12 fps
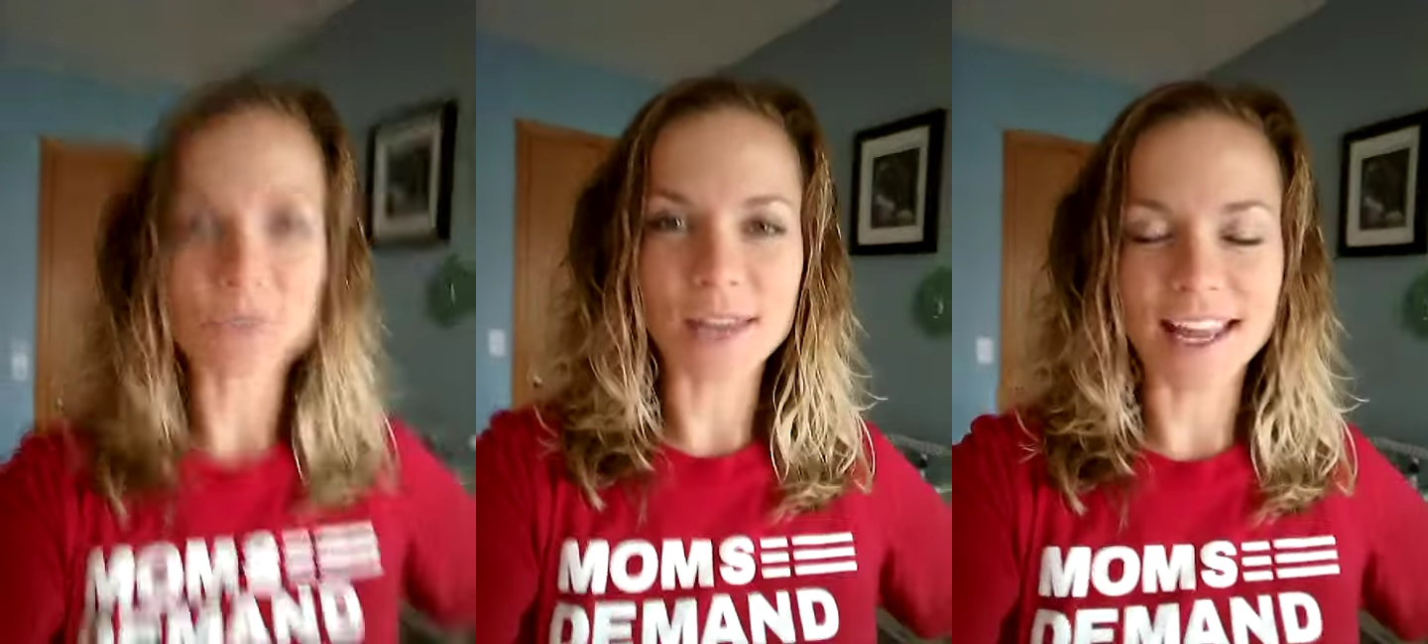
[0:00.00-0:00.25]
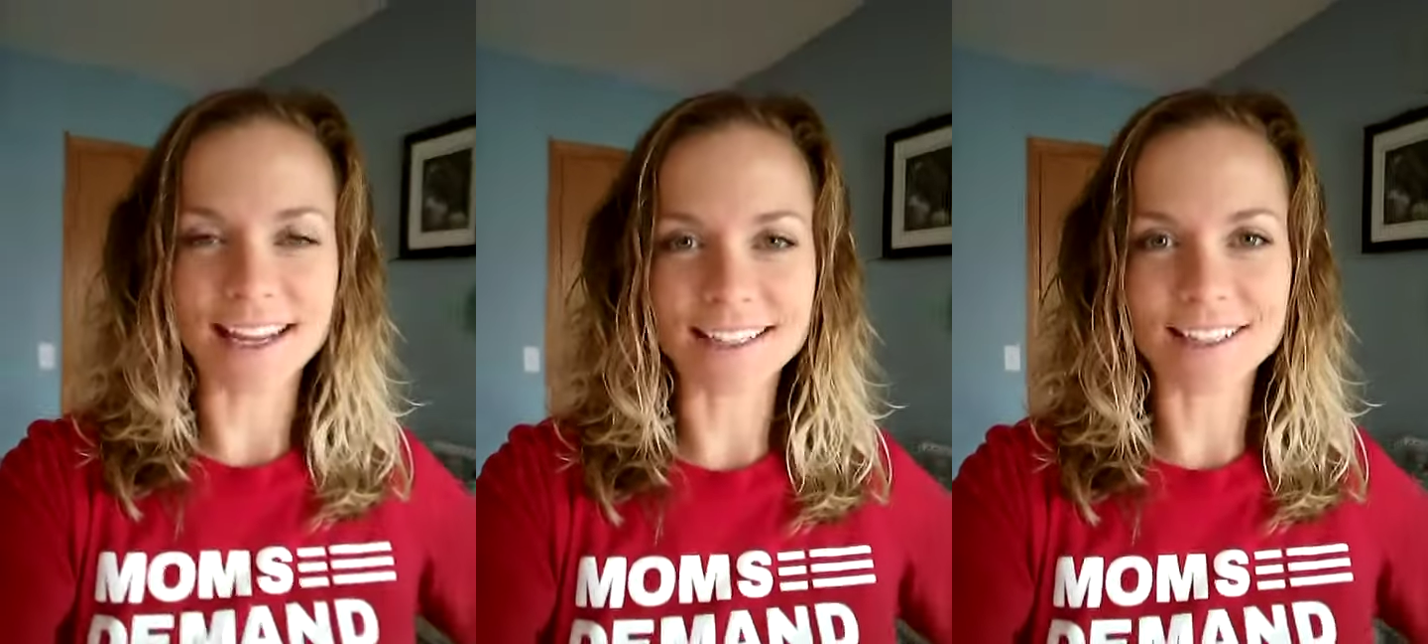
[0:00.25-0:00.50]

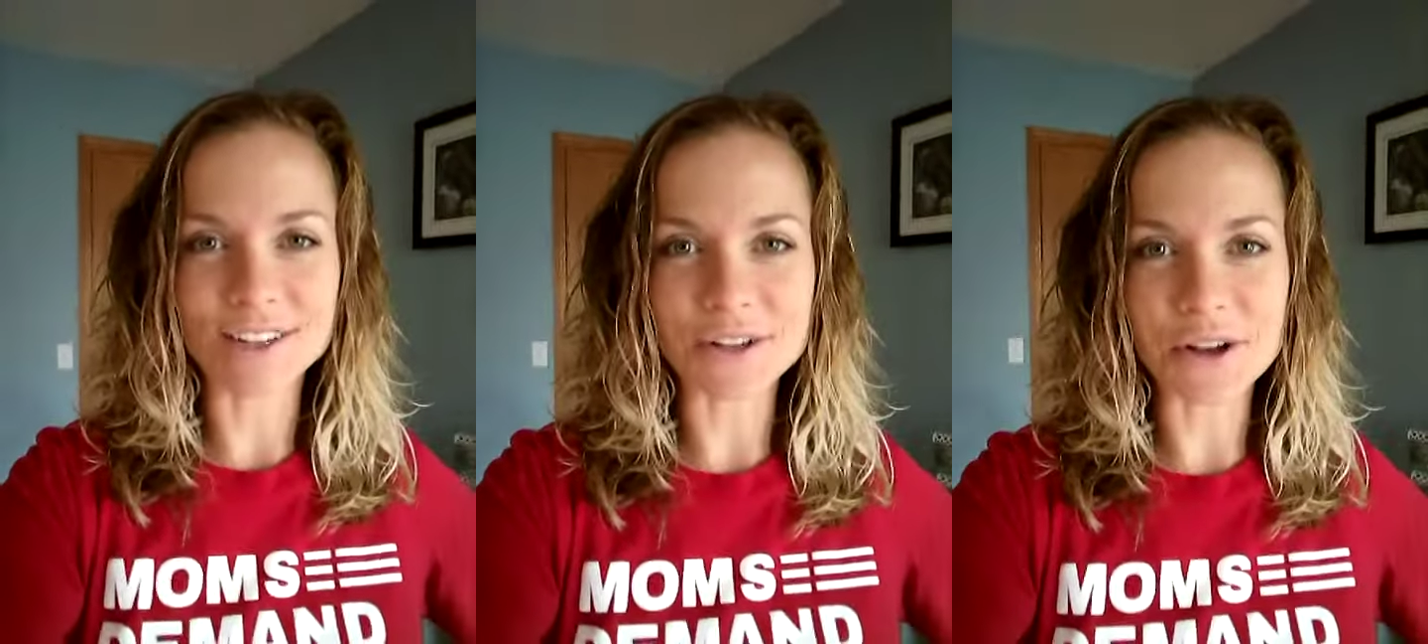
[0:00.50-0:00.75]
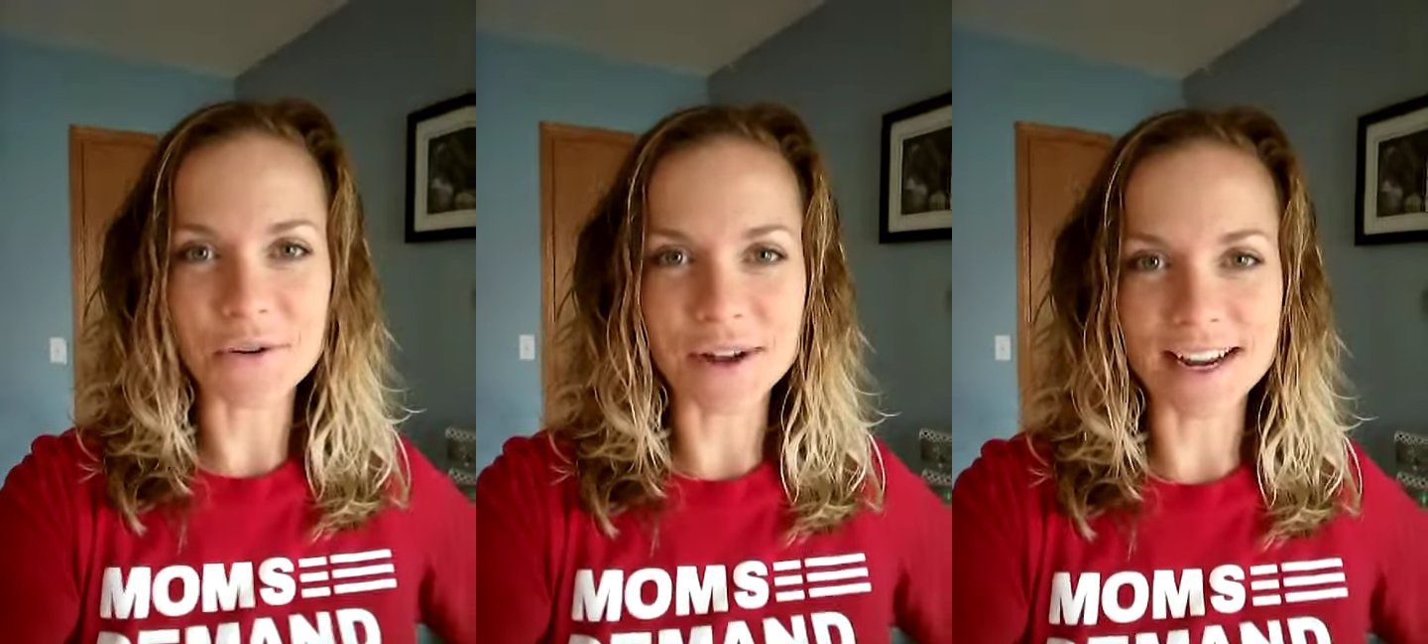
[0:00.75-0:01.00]
cancel
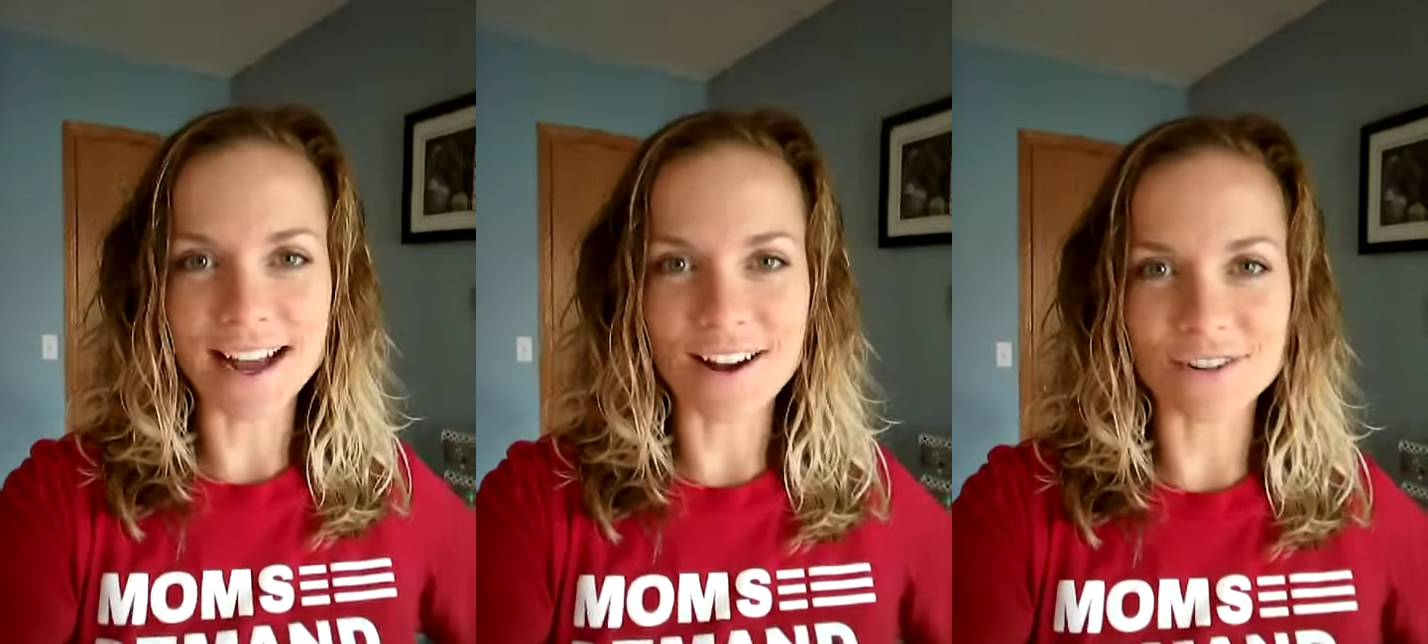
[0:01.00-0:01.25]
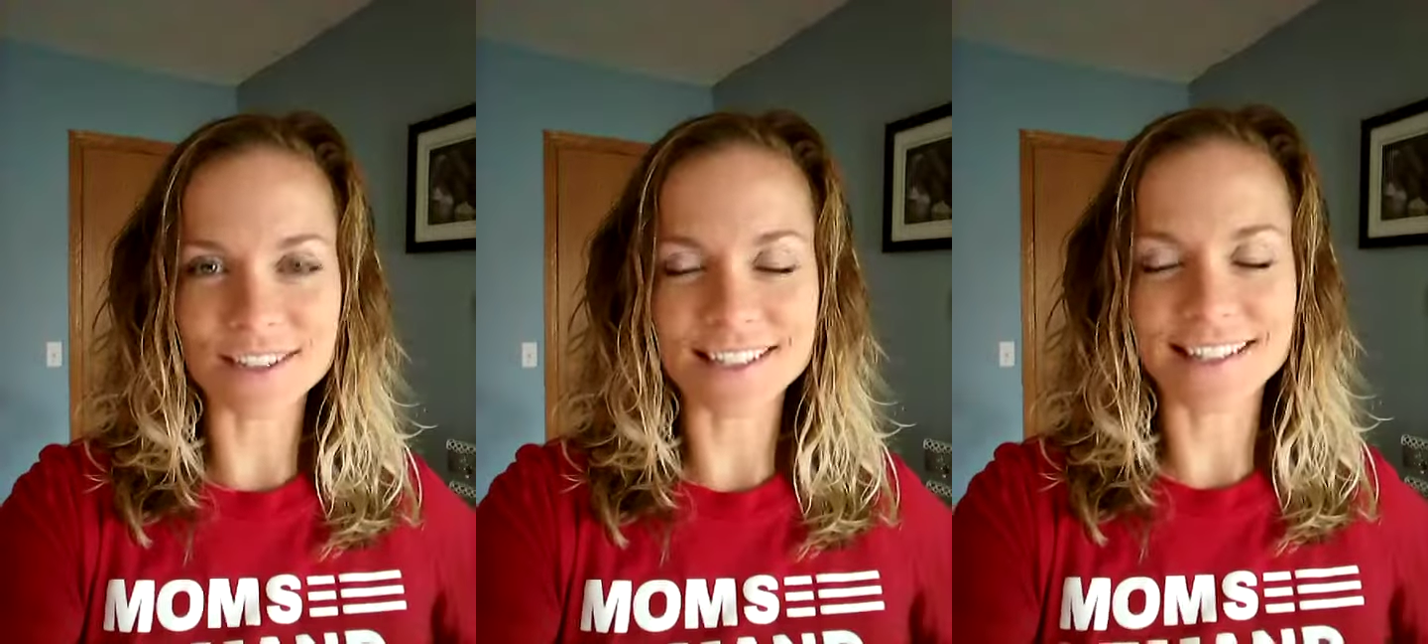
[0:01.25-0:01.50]
going
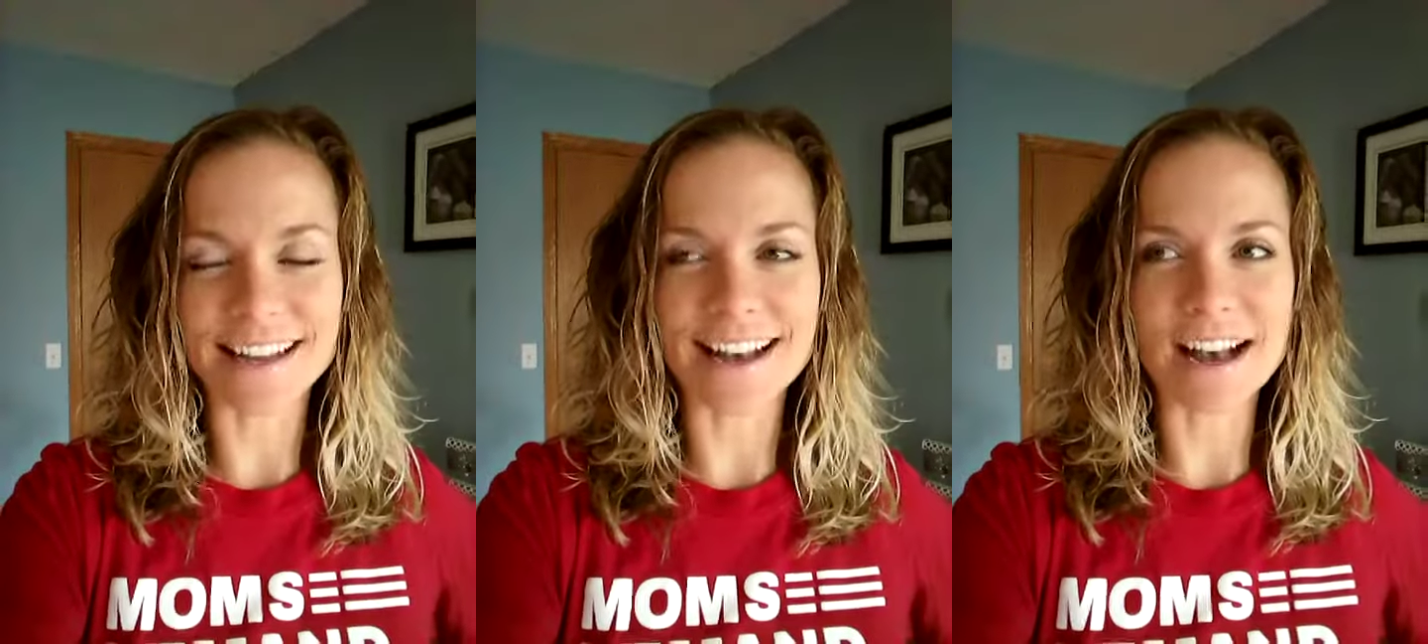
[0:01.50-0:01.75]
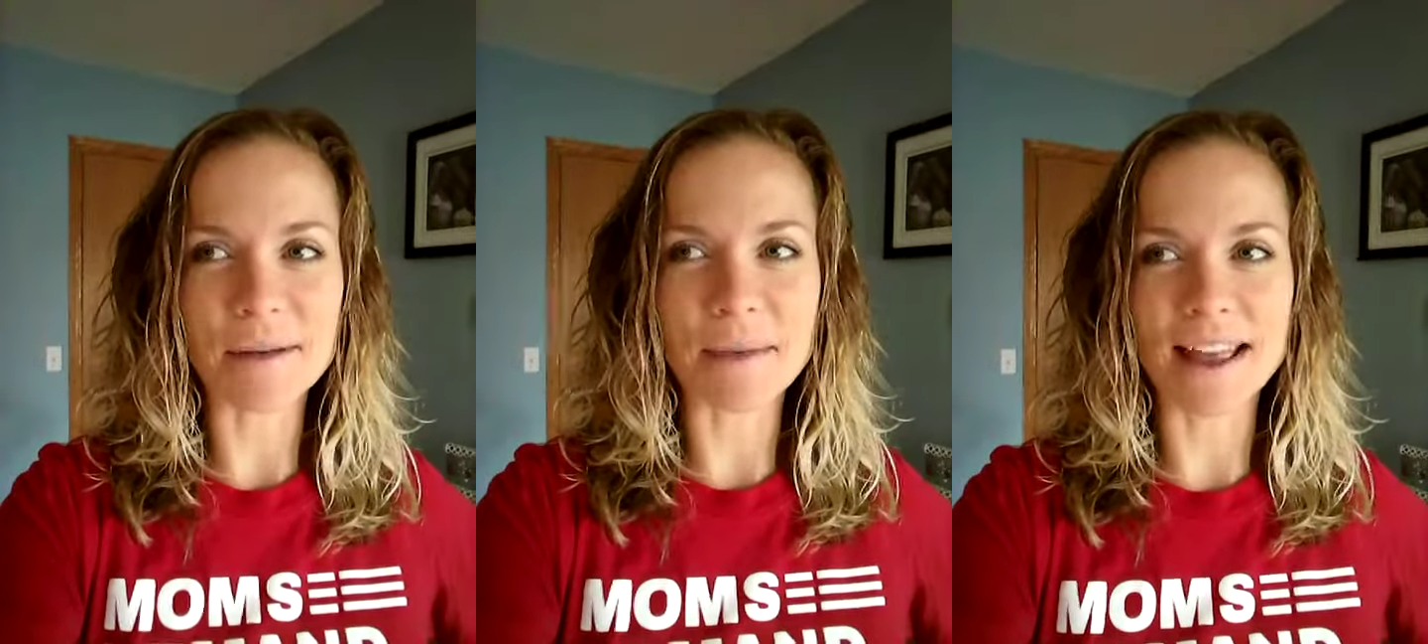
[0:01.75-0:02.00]
out
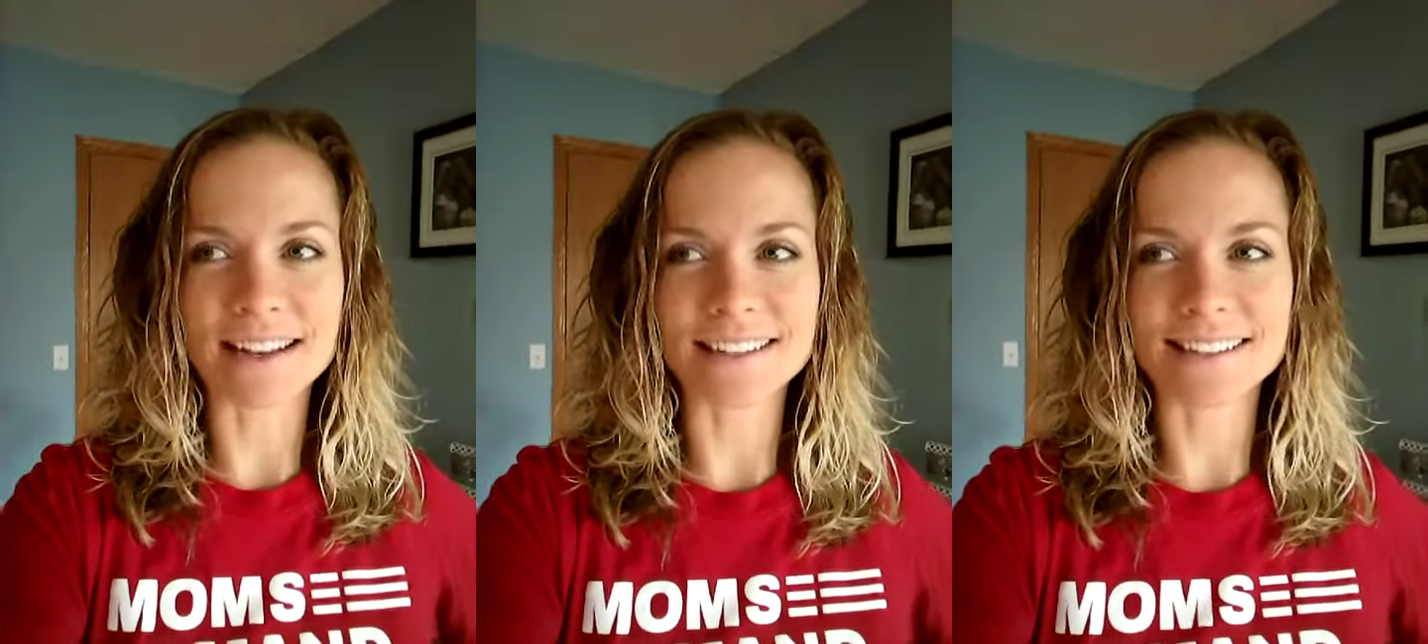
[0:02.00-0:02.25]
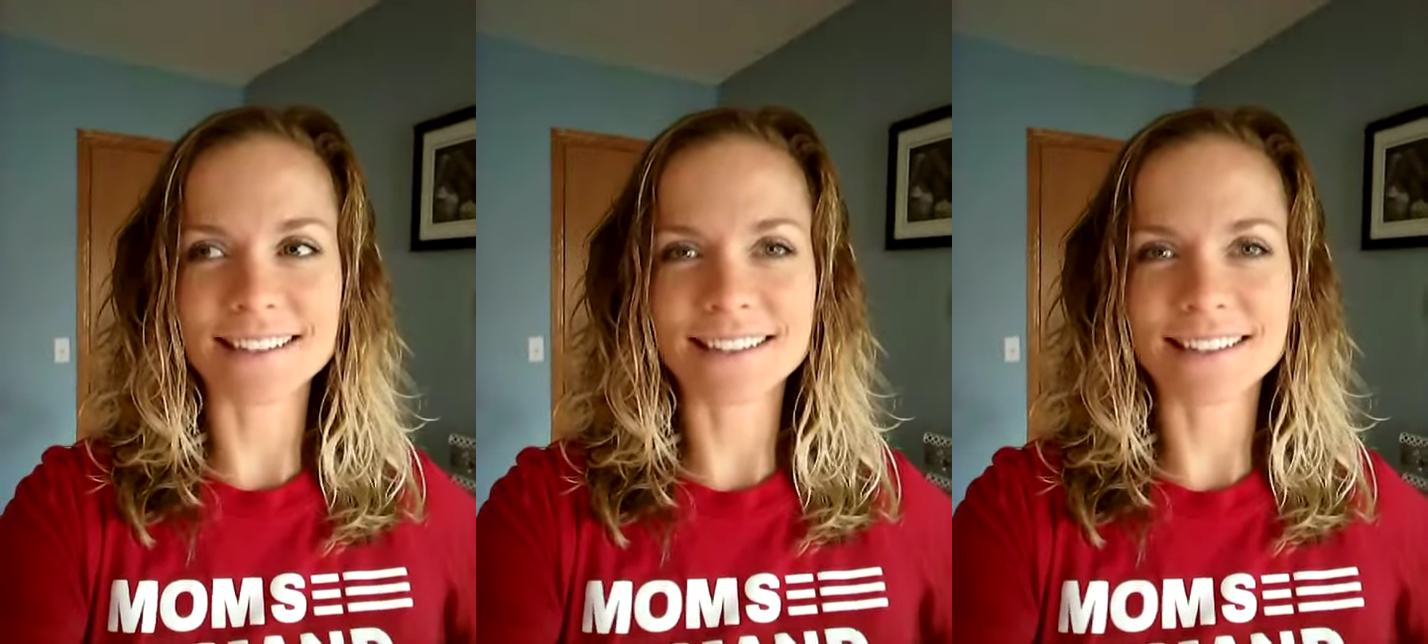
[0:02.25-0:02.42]
um, and